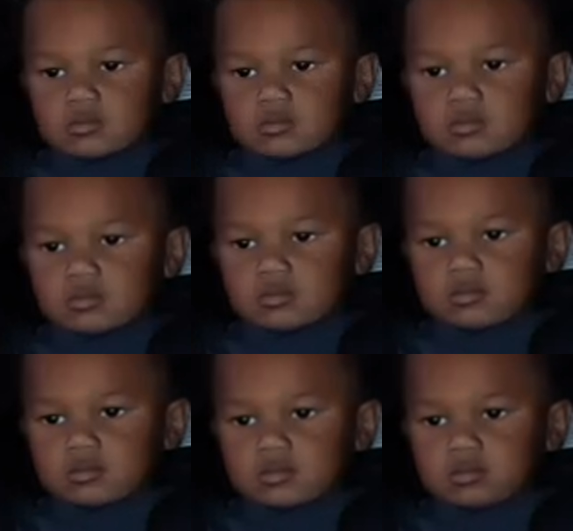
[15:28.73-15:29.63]

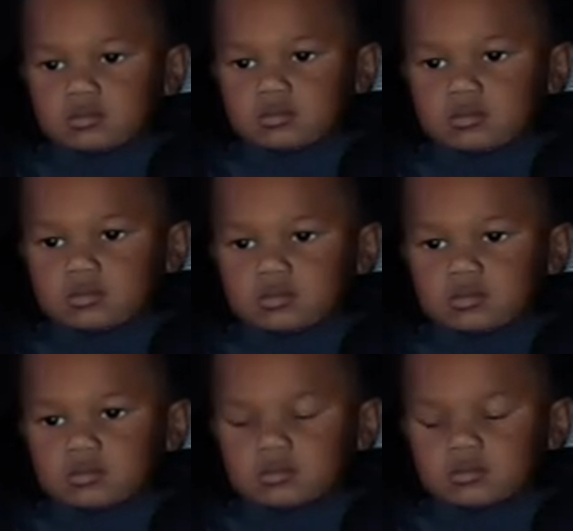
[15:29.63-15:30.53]

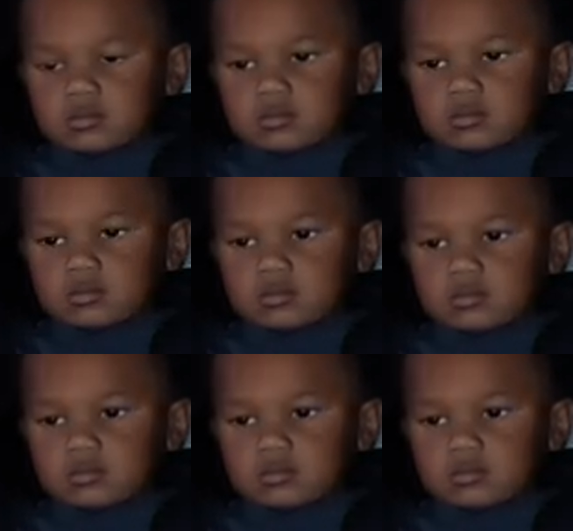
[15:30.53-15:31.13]
[no speech]